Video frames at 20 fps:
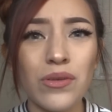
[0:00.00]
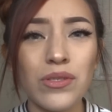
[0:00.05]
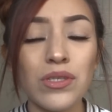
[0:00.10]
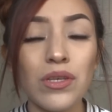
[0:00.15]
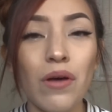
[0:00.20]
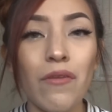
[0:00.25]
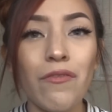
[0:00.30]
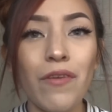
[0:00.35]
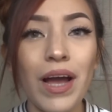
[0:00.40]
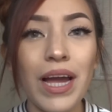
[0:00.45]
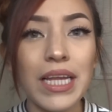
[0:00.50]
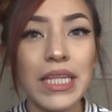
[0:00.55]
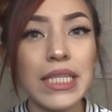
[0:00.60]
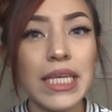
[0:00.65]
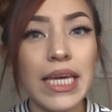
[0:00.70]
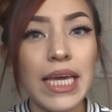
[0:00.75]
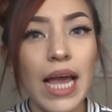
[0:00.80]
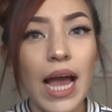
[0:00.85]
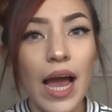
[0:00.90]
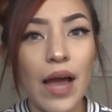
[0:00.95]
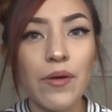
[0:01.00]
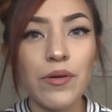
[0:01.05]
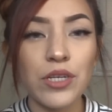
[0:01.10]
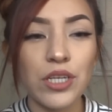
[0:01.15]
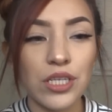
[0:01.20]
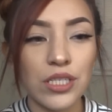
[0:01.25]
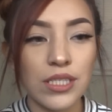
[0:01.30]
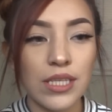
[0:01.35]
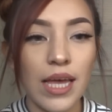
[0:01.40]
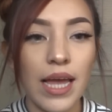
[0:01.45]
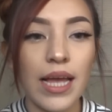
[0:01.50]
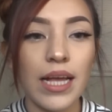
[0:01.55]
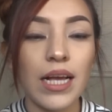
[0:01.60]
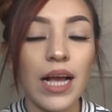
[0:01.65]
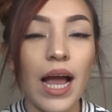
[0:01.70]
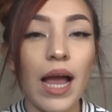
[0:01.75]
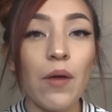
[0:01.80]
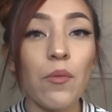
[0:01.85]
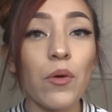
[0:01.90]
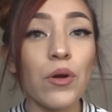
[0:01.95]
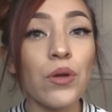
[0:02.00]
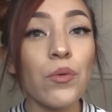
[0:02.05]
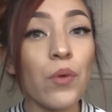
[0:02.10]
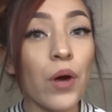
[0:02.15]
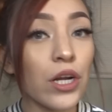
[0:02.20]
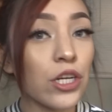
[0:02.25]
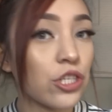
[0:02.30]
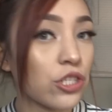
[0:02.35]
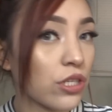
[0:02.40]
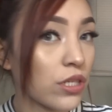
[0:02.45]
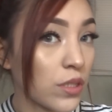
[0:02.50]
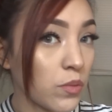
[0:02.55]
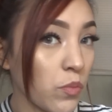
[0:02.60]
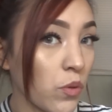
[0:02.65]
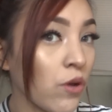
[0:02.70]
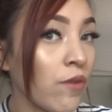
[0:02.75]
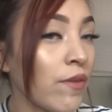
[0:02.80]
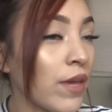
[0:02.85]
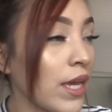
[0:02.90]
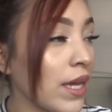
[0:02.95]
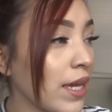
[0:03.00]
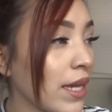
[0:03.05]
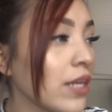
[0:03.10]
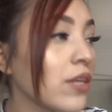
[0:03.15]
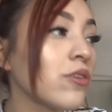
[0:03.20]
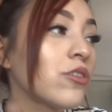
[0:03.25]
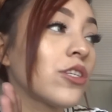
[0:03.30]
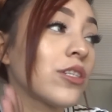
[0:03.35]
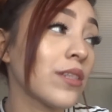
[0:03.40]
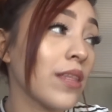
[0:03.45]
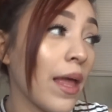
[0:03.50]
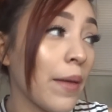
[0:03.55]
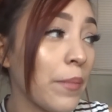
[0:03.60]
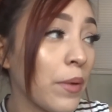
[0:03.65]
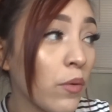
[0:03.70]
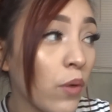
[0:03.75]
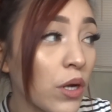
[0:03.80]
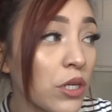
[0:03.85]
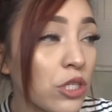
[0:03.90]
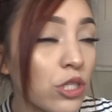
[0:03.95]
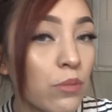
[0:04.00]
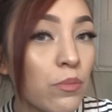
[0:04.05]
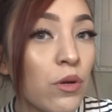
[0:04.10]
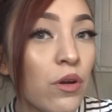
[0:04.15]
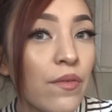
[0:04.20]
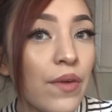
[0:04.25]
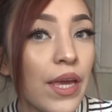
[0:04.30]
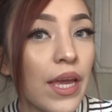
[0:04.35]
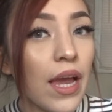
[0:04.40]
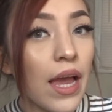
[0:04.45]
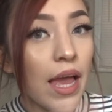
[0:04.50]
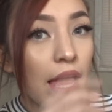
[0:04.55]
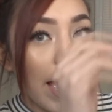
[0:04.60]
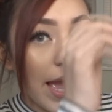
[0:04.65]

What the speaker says: So finally I was just like, I want to watch this movie. Can you just let me watch the movie?